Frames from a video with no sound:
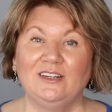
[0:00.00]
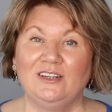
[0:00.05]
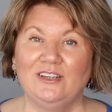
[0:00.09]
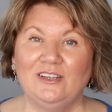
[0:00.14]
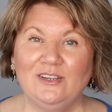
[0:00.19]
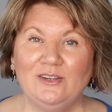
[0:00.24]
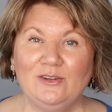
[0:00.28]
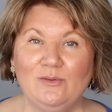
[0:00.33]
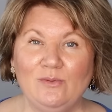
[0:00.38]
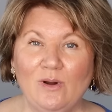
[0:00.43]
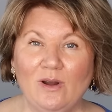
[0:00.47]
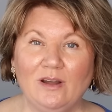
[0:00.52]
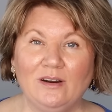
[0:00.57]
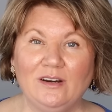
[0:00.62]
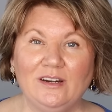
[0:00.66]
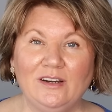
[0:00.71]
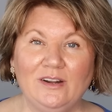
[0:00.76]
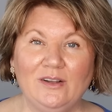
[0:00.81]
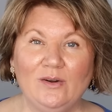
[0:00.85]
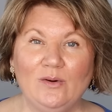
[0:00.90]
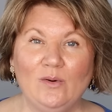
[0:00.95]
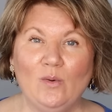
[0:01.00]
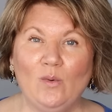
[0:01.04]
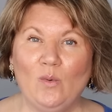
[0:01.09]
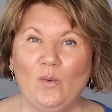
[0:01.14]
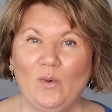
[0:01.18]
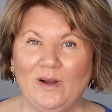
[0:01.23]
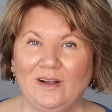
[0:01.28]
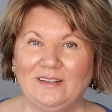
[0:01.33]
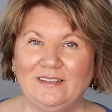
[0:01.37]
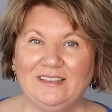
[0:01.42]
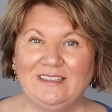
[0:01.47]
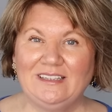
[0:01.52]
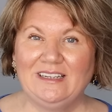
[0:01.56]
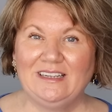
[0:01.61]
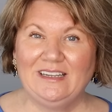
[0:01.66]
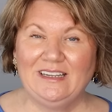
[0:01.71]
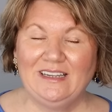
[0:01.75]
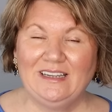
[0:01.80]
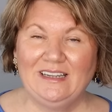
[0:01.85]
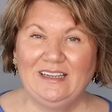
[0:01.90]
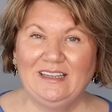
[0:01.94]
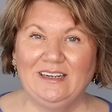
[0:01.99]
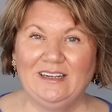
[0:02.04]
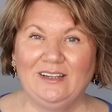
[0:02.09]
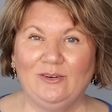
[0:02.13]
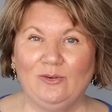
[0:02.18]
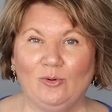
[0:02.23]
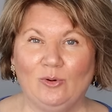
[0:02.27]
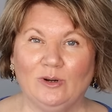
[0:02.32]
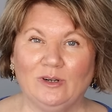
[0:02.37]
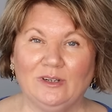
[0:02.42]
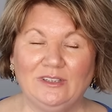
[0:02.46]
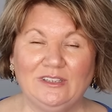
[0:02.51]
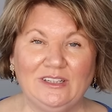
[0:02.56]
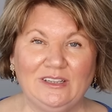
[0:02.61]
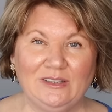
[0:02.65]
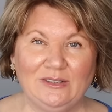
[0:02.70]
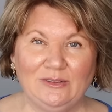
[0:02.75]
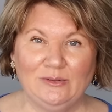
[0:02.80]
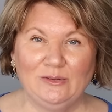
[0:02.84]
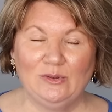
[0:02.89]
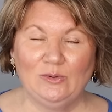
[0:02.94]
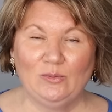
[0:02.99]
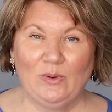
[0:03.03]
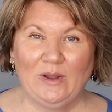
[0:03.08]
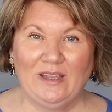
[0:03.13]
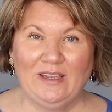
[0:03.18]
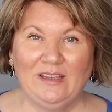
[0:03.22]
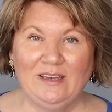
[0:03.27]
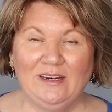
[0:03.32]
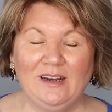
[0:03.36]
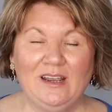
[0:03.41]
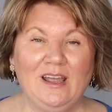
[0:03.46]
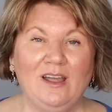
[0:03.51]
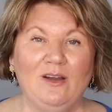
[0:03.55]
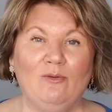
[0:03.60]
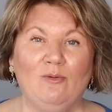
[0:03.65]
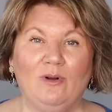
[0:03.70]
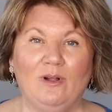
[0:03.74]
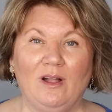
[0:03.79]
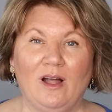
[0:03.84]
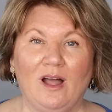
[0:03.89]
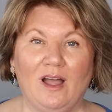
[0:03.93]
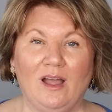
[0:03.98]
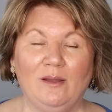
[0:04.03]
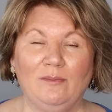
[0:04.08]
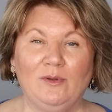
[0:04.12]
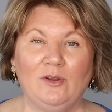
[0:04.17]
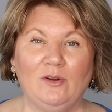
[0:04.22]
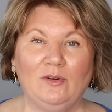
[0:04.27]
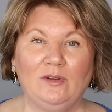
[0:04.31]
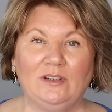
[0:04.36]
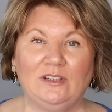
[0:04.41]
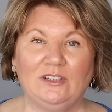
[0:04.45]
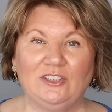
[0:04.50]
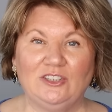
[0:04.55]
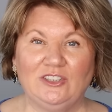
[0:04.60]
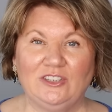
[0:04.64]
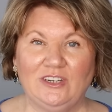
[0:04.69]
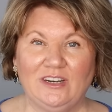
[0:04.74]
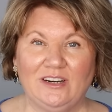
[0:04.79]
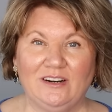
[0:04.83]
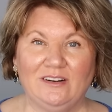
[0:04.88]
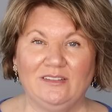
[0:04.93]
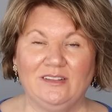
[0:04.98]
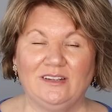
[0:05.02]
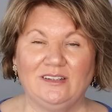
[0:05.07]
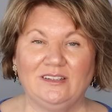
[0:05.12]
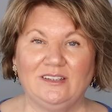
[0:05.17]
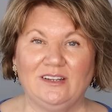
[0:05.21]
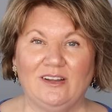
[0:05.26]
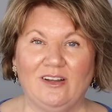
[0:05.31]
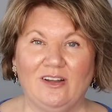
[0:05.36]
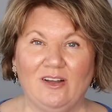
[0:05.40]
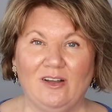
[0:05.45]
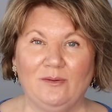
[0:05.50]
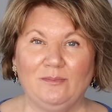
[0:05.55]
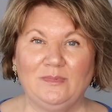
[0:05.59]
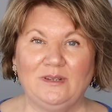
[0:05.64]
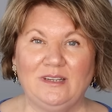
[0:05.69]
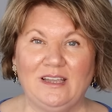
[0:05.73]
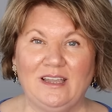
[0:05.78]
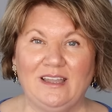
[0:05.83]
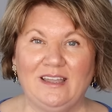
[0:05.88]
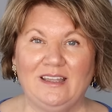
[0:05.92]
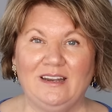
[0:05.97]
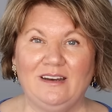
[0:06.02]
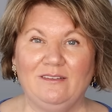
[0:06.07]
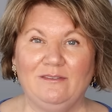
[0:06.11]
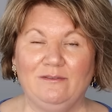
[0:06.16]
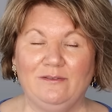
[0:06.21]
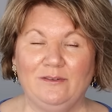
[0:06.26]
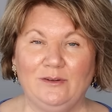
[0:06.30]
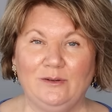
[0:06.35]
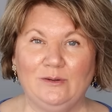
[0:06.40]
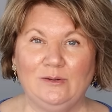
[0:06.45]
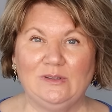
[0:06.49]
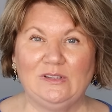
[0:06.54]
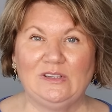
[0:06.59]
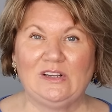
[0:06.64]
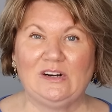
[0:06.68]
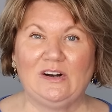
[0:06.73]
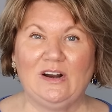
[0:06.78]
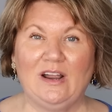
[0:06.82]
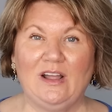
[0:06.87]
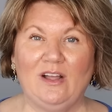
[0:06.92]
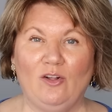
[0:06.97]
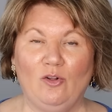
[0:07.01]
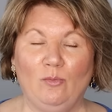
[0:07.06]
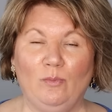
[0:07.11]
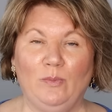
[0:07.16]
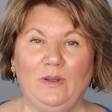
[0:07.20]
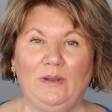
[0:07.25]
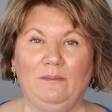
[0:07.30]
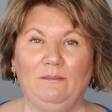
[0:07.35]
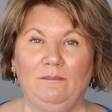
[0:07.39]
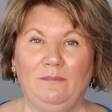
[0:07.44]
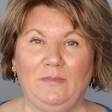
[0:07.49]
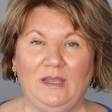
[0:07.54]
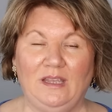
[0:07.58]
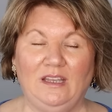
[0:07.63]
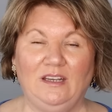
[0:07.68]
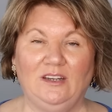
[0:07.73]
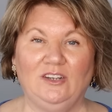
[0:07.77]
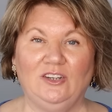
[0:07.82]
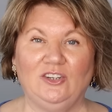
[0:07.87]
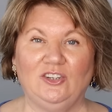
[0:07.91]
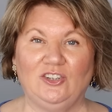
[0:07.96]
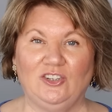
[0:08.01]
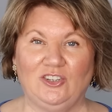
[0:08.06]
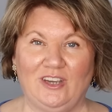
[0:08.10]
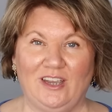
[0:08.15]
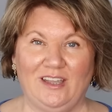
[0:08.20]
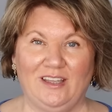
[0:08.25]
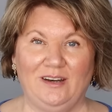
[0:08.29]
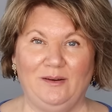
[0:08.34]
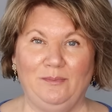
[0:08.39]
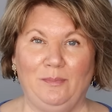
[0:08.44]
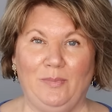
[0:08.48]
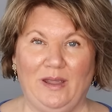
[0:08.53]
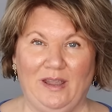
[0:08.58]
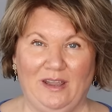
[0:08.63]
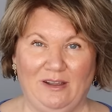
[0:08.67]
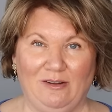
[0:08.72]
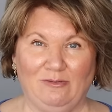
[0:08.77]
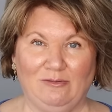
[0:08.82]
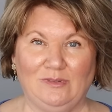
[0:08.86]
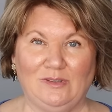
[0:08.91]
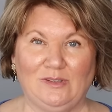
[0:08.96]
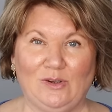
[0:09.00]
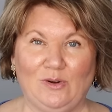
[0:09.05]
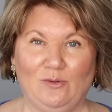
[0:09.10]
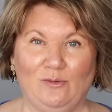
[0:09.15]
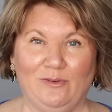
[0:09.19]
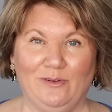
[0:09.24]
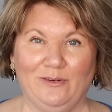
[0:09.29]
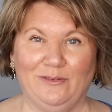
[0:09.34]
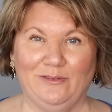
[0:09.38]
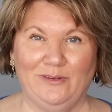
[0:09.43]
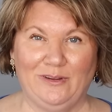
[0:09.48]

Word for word: Do you want to know what to eat in order to lose weight? Well, I'm going to share the top 10 foods that are helping me to shed pounds over